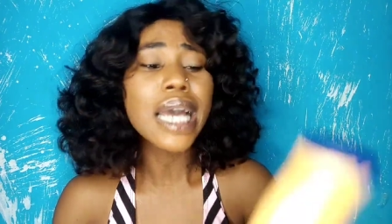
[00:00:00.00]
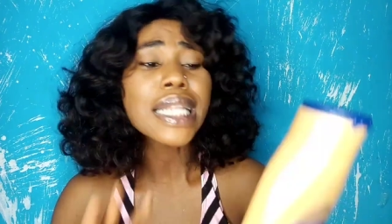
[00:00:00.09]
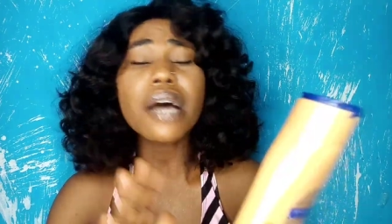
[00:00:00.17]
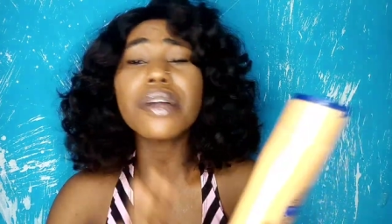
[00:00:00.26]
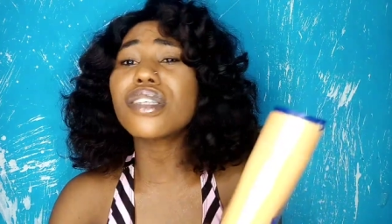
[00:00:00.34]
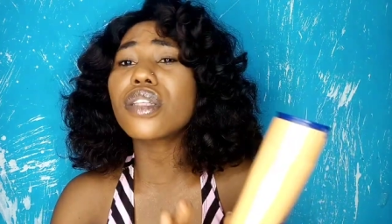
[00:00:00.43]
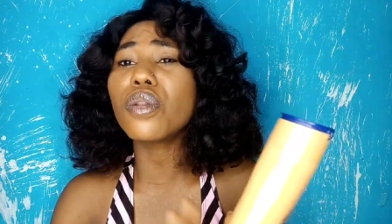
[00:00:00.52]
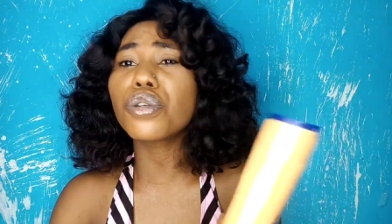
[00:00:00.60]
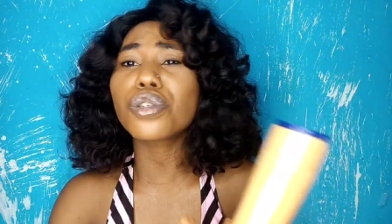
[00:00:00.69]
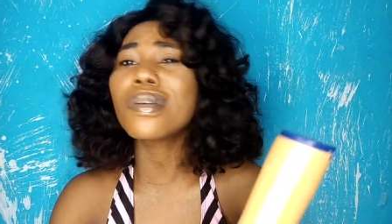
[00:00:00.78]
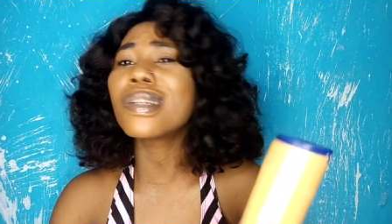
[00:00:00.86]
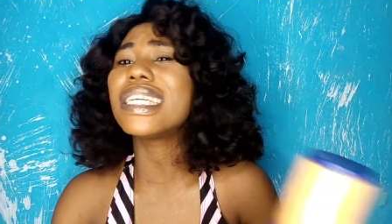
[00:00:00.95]
Now this
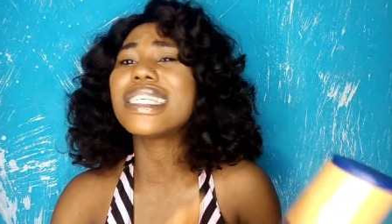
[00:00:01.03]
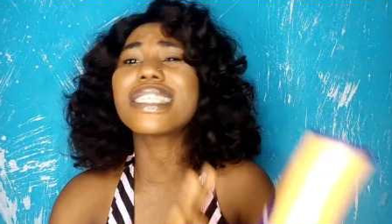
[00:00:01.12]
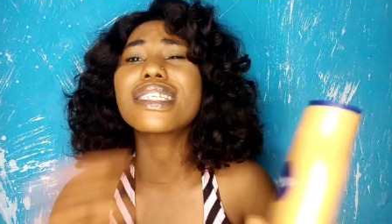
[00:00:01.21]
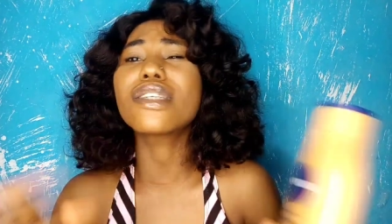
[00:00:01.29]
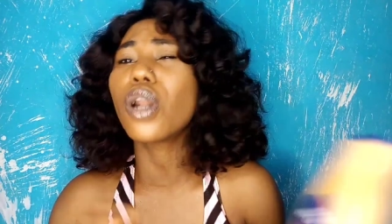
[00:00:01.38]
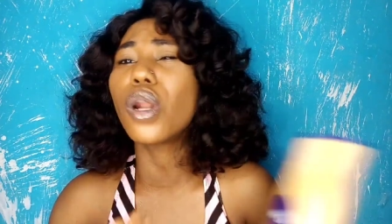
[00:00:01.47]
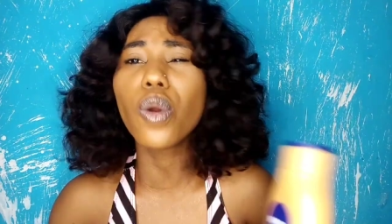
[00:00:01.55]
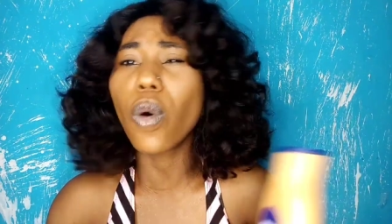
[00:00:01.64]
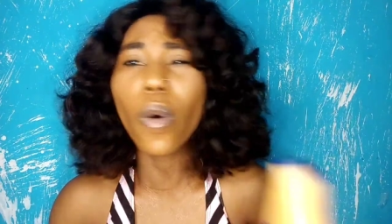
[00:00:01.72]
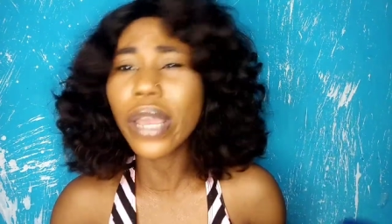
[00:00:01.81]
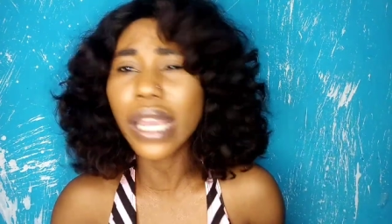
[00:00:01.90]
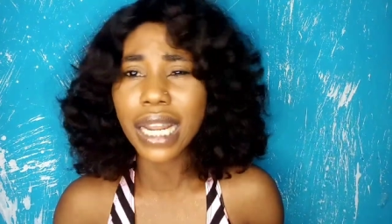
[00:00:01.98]
lotion is
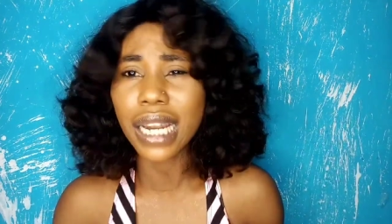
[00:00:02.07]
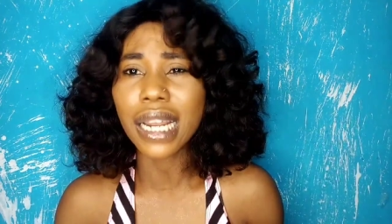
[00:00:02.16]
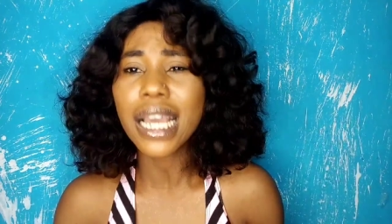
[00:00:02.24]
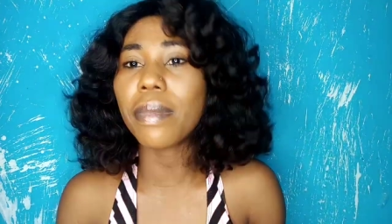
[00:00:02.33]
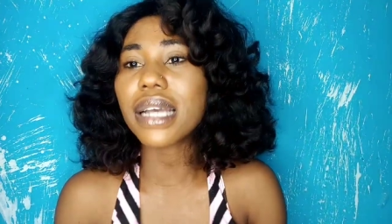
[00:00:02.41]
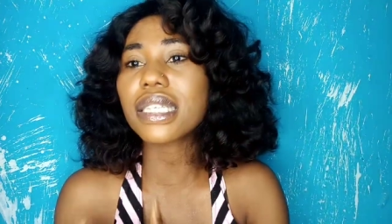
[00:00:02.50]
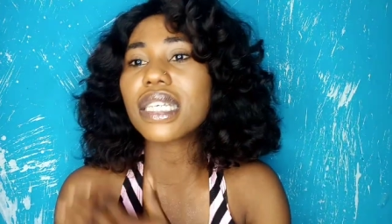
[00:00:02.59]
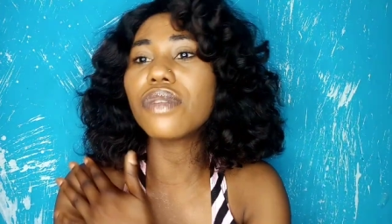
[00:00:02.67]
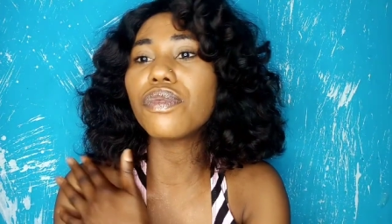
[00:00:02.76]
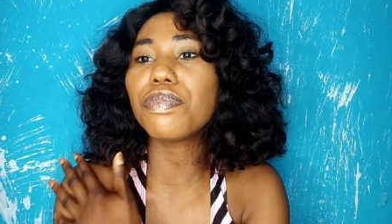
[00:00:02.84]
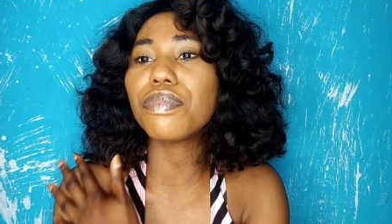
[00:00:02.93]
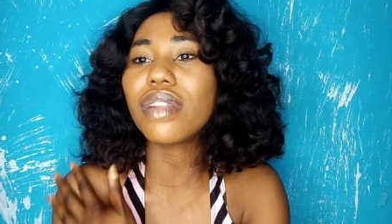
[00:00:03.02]
glowing. My
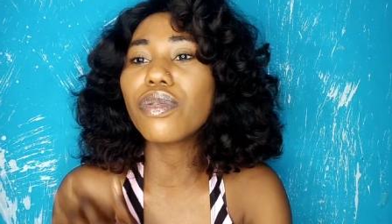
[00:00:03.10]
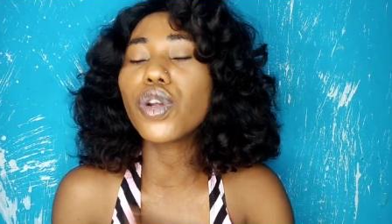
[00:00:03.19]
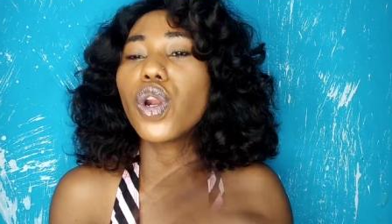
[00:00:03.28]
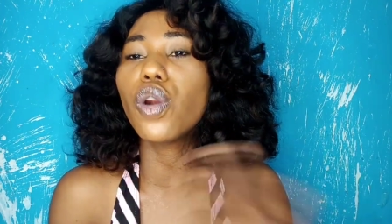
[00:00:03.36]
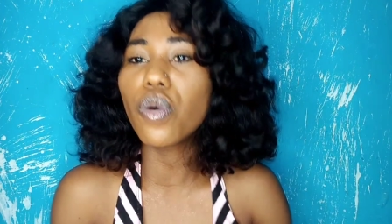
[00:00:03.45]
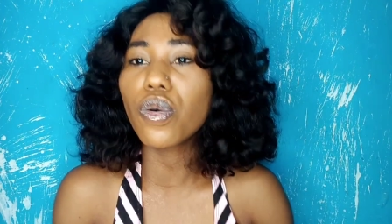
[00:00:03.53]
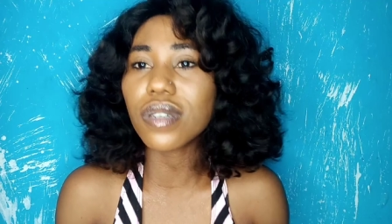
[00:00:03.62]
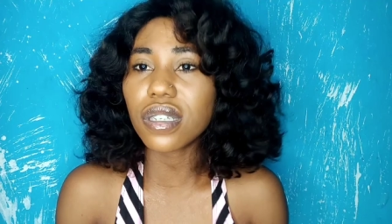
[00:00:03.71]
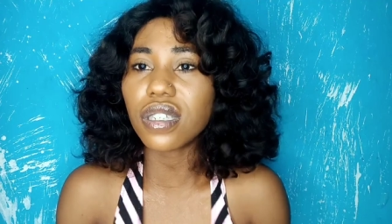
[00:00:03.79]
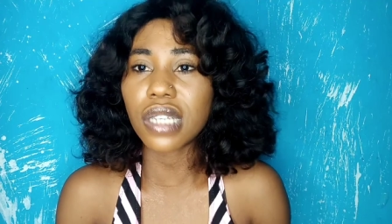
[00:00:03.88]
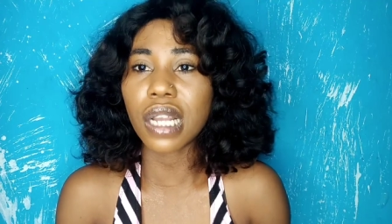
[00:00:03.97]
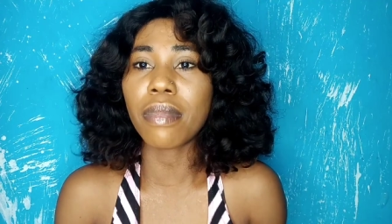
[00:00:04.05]
skin glows
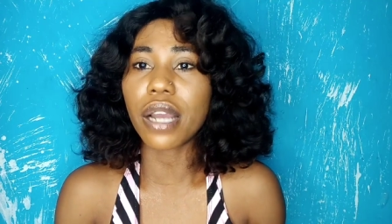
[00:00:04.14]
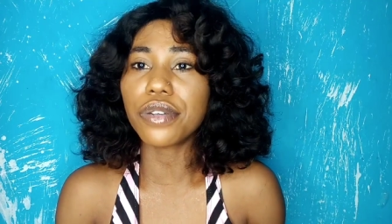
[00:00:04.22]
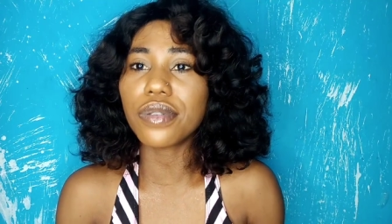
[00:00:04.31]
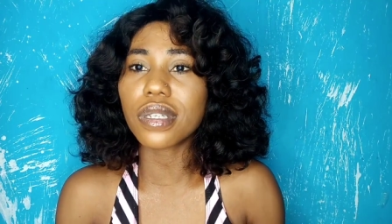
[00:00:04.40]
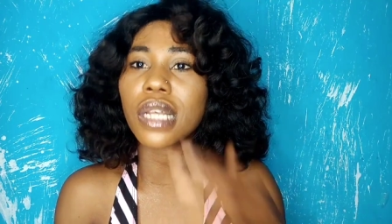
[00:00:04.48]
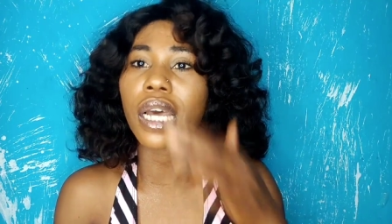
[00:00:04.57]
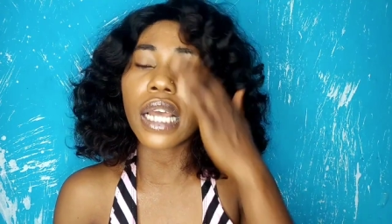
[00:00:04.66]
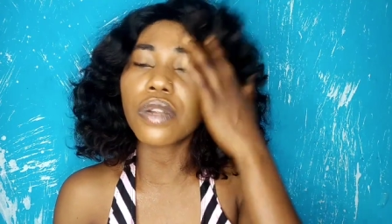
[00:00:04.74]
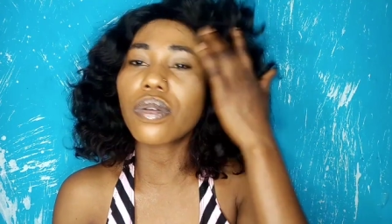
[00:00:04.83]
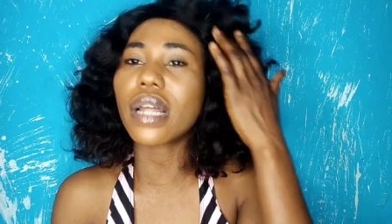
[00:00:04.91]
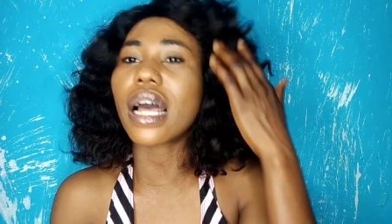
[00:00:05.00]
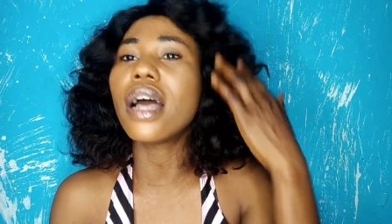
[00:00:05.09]
each time I use it, and I know
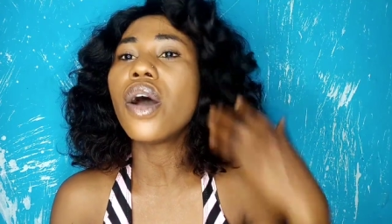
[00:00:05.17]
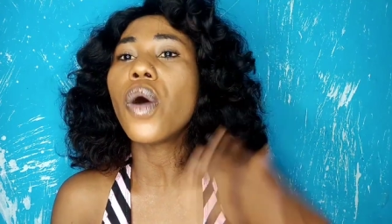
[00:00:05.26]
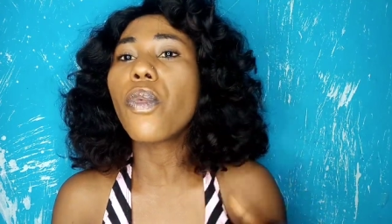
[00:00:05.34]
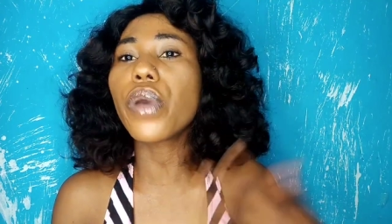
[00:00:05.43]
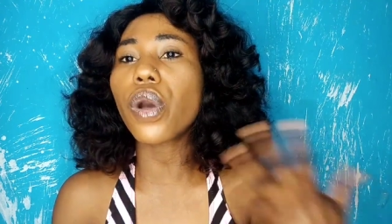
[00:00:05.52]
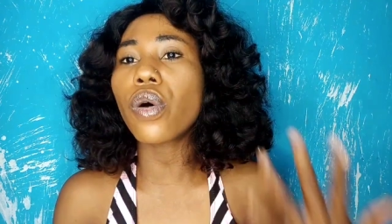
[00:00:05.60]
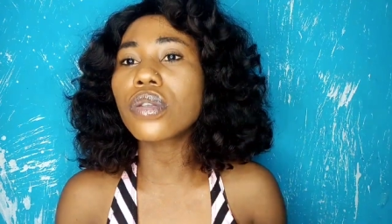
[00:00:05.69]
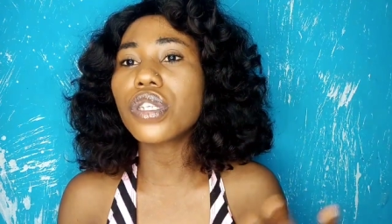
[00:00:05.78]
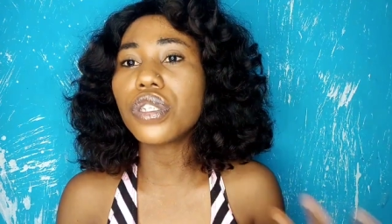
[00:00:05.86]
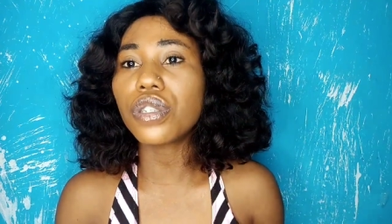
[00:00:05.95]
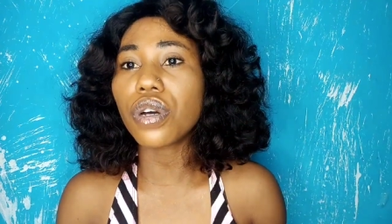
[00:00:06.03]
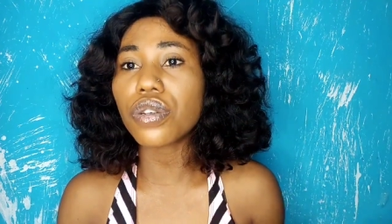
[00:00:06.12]
that with
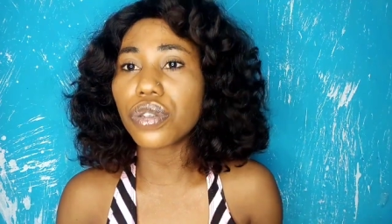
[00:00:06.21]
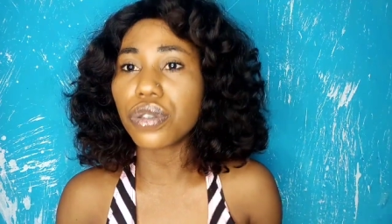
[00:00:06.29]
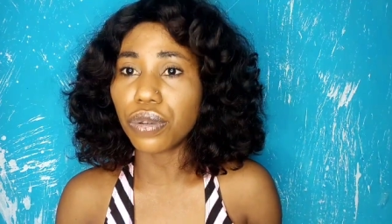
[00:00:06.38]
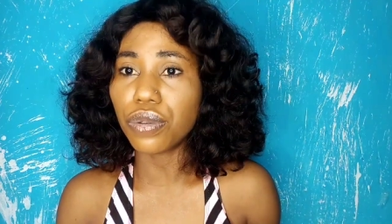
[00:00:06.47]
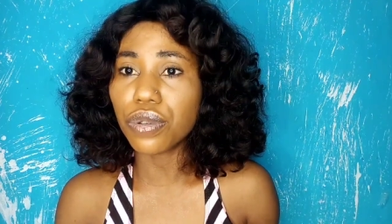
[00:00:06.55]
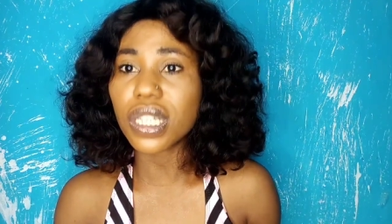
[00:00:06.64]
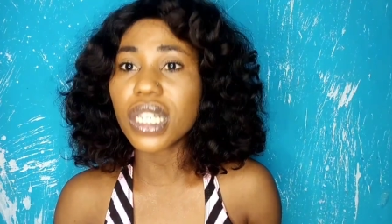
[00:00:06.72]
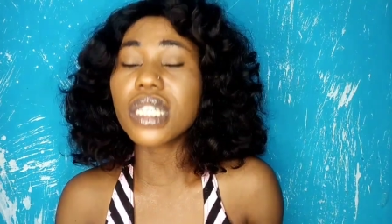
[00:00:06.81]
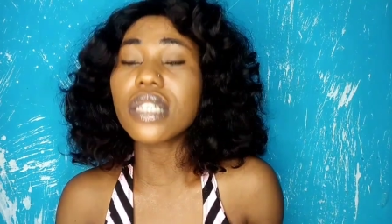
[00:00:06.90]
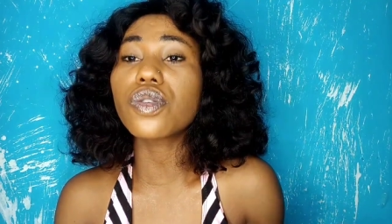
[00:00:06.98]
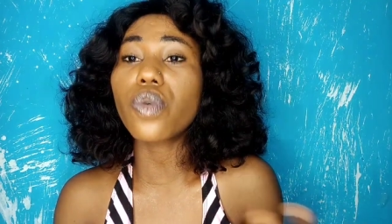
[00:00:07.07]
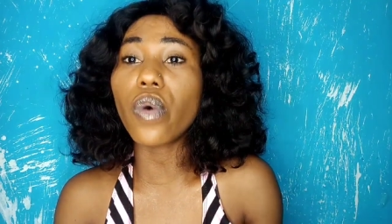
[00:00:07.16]
continuous use, it
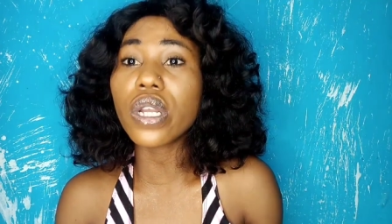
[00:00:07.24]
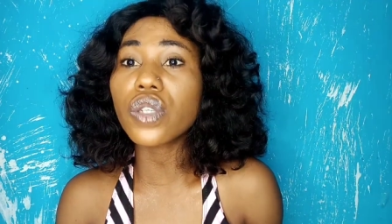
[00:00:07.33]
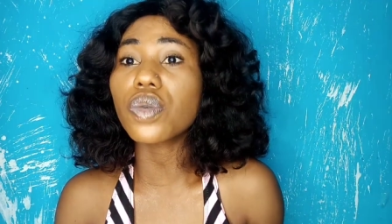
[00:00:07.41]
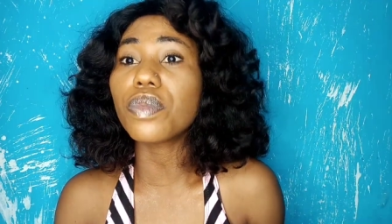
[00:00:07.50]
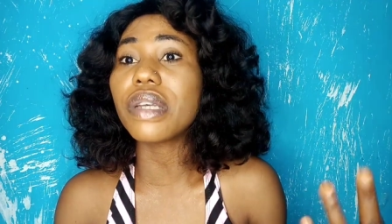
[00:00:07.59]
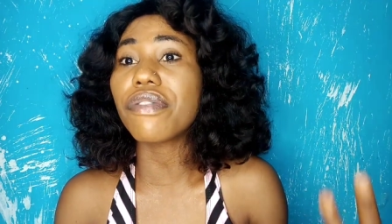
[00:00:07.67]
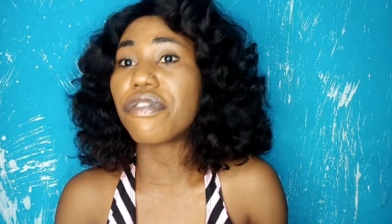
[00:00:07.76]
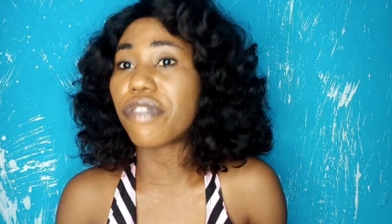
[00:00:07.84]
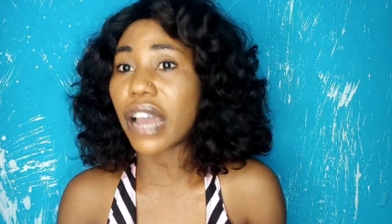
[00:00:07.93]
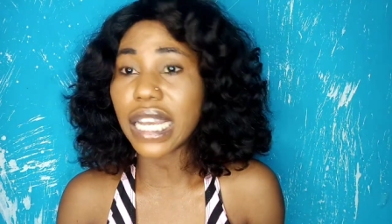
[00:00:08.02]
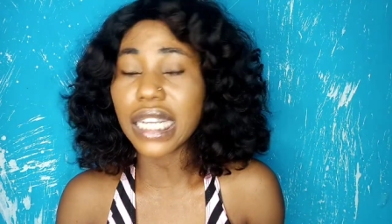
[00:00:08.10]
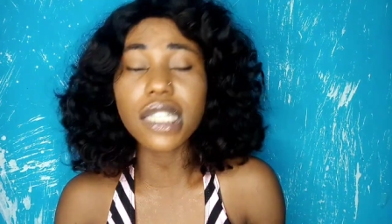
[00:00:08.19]
is going to be
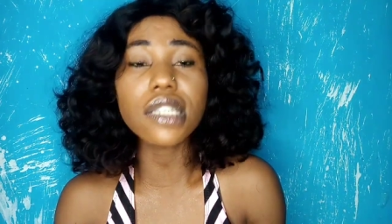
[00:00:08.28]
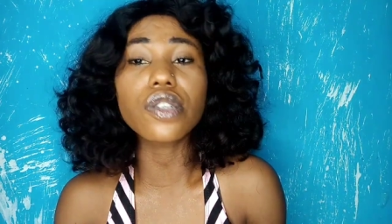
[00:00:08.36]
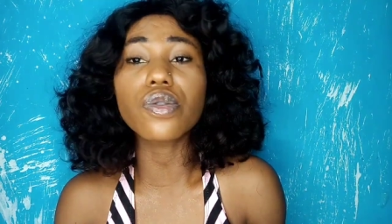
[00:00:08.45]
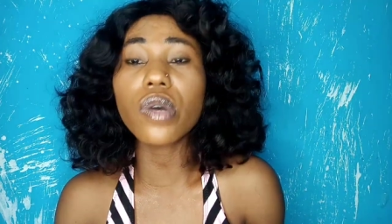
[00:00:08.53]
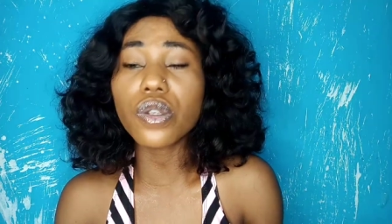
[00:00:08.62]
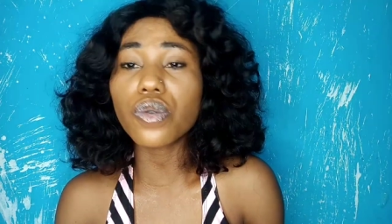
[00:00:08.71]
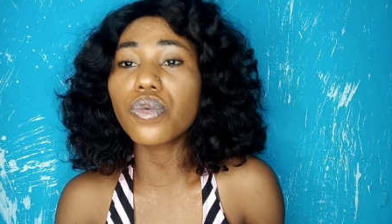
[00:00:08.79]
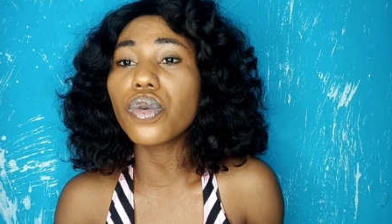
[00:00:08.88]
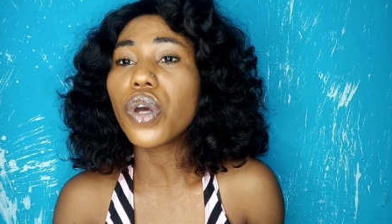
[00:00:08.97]
fine. It is going to,